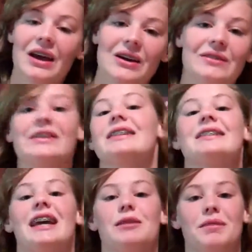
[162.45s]
over to
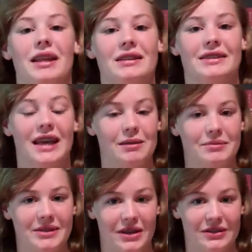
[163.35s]
Sam, and Sam
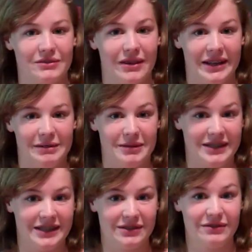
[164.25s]
starts running the
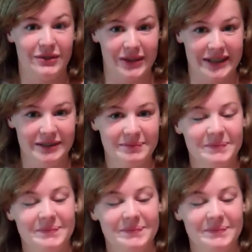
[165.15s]
business for him.